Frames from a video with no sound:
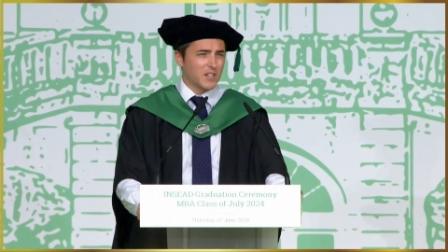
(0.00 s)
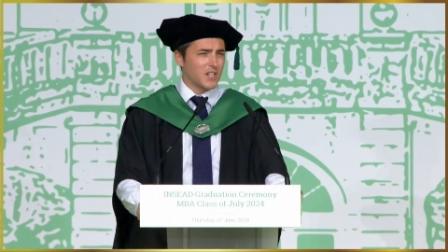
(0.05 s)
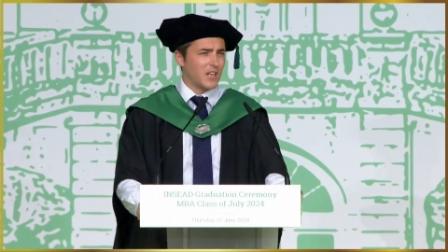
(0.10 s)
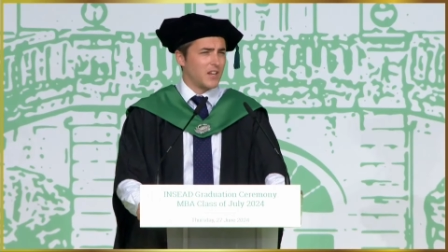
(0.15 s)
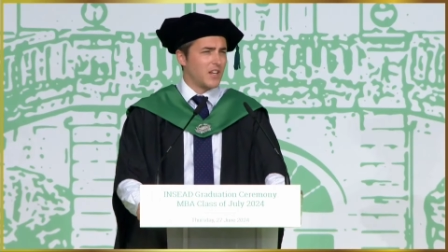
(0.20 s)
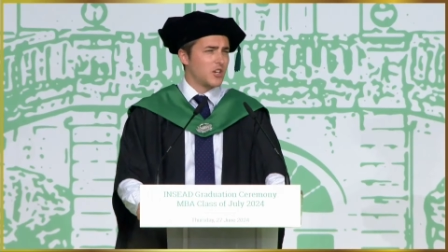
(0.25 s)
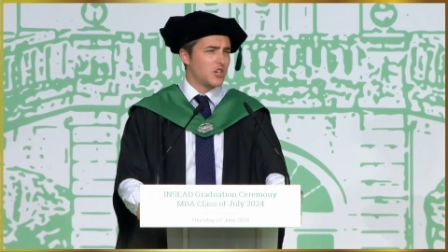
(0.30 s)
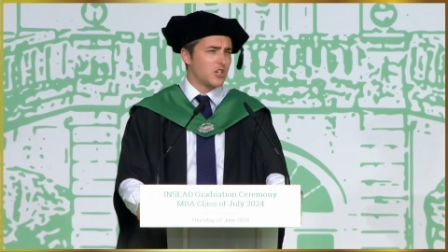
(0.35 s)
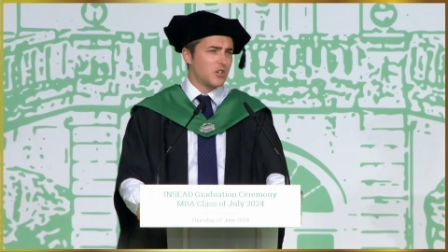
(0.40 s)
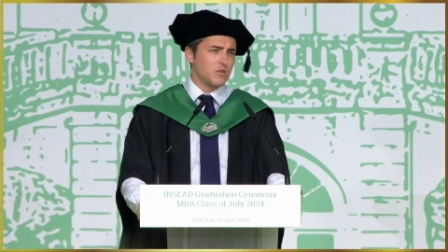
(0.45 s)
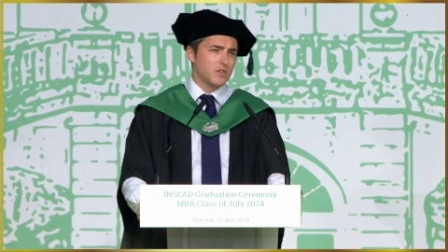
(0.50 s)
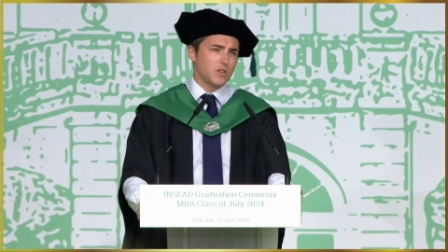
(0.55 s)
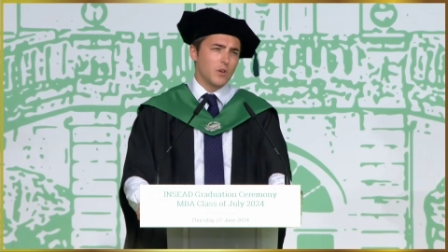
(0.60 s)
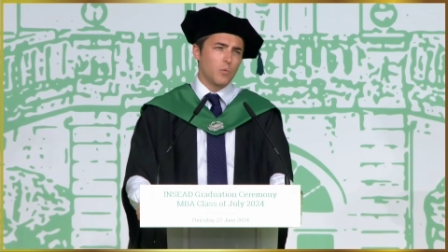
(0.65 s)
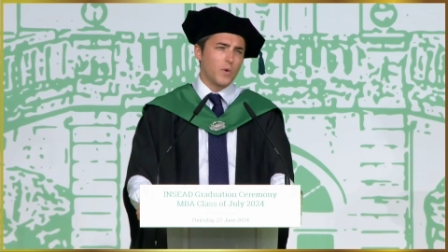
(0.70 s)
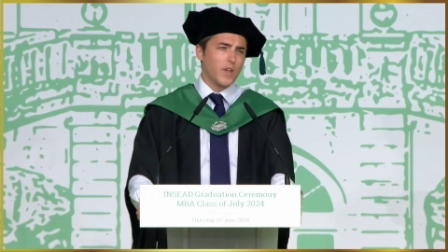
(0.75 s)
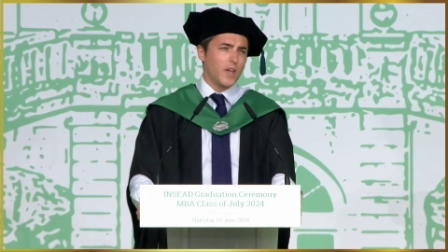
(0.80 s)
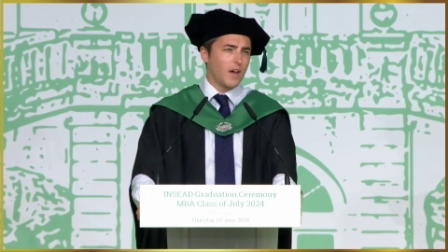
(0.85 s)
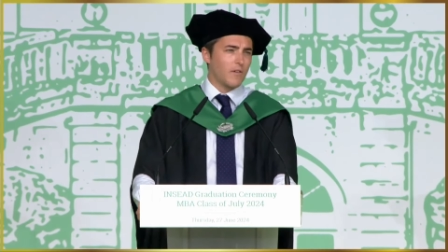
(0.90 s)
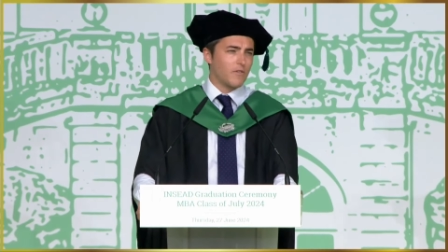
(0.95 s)
and issues that
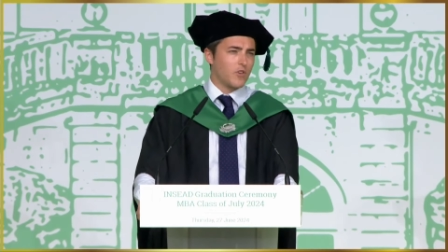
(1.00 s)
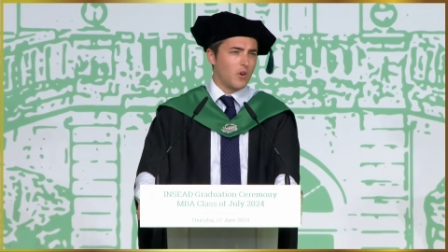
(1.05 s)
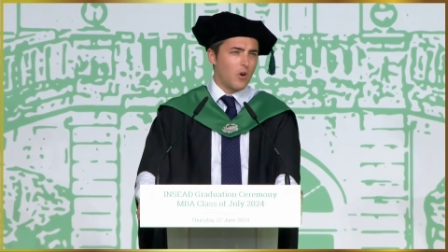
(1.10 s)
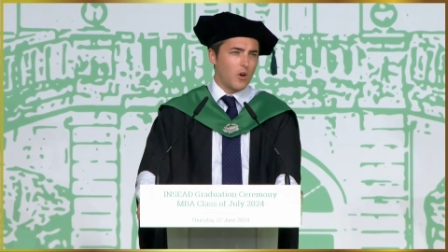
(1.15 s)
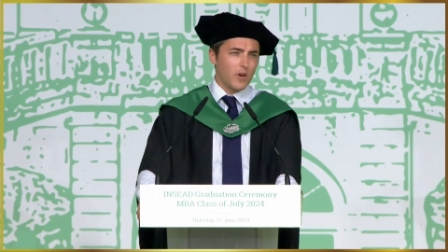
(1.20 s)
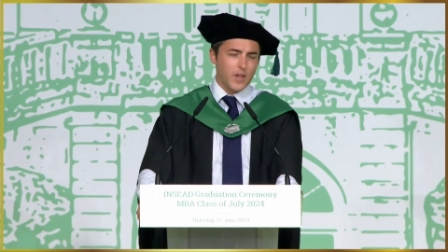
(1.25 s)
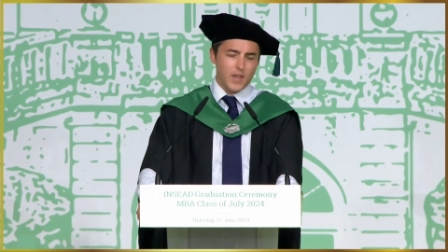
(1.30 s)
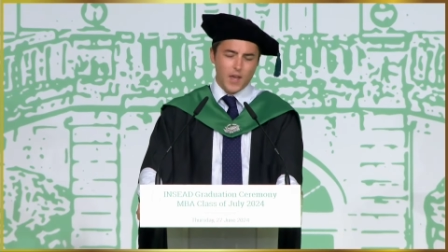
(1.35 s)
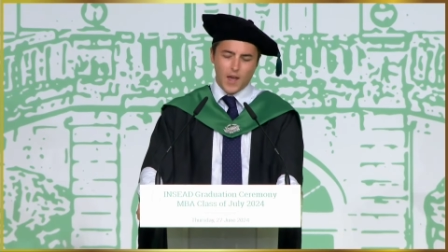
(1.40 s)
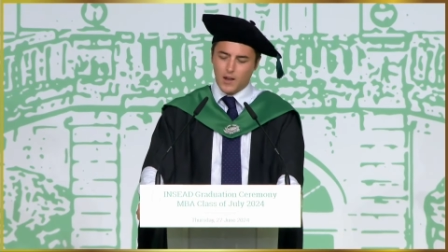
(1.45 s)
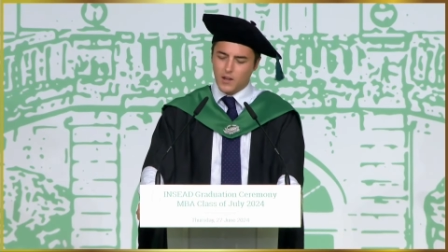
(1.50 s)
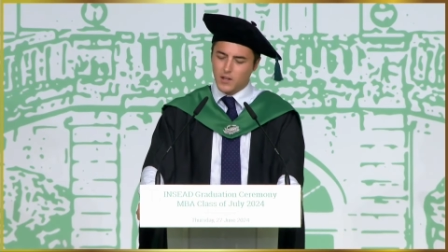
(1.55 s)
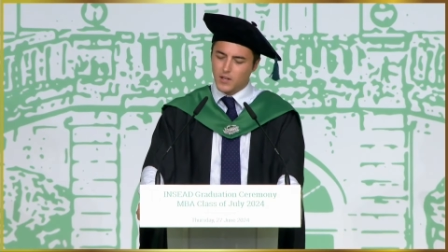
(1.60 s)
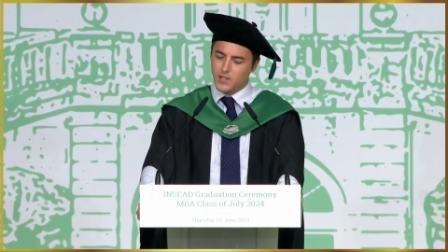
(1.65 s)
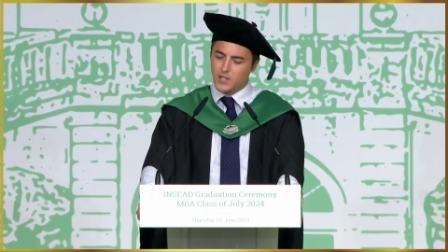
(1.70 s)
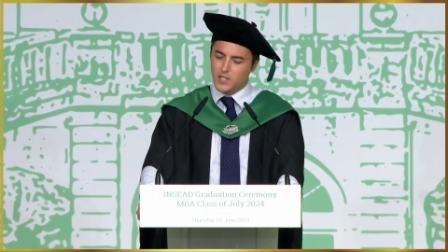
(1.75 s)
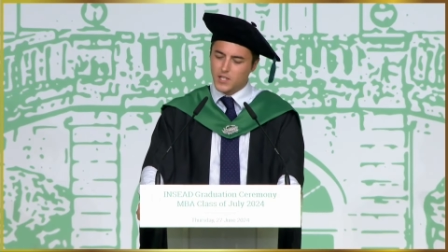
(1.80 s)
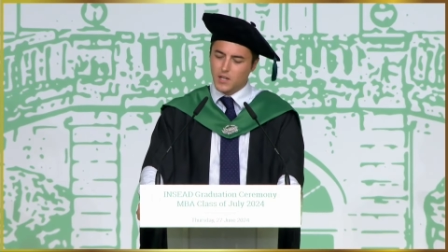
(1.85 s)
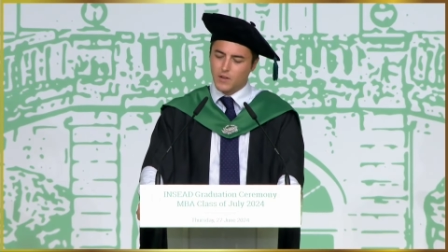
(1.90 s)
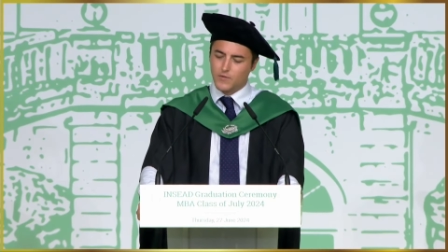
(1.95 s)
we have not yet
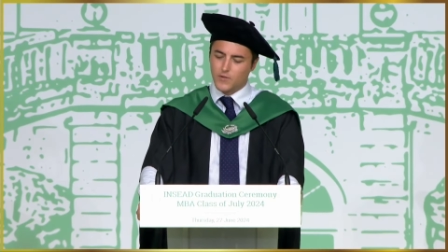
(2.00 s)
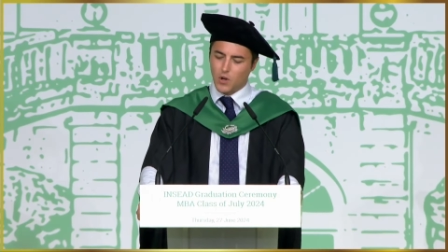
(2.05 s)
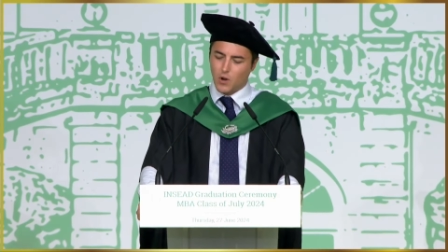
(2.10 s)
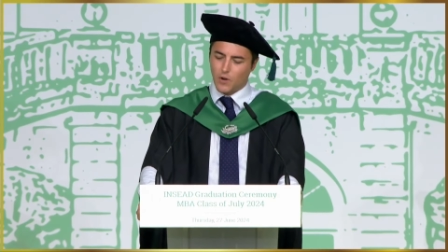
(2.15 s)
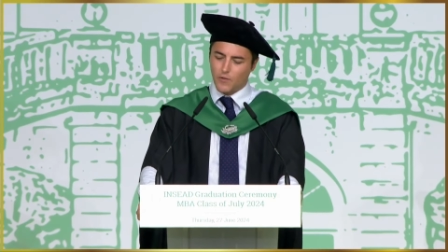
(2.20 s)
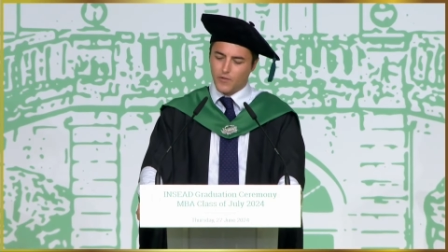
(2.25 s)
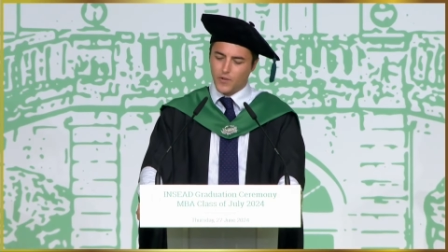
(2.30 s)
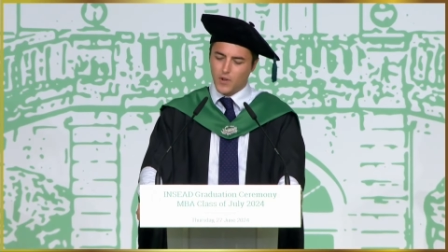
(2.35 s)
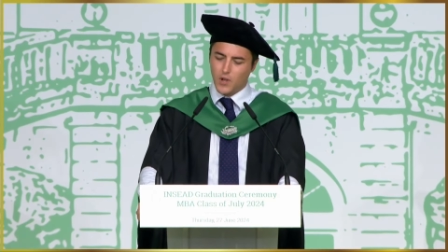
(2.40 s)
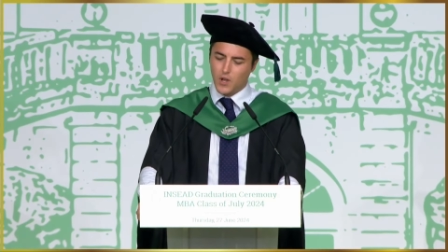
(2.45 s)
conceived of,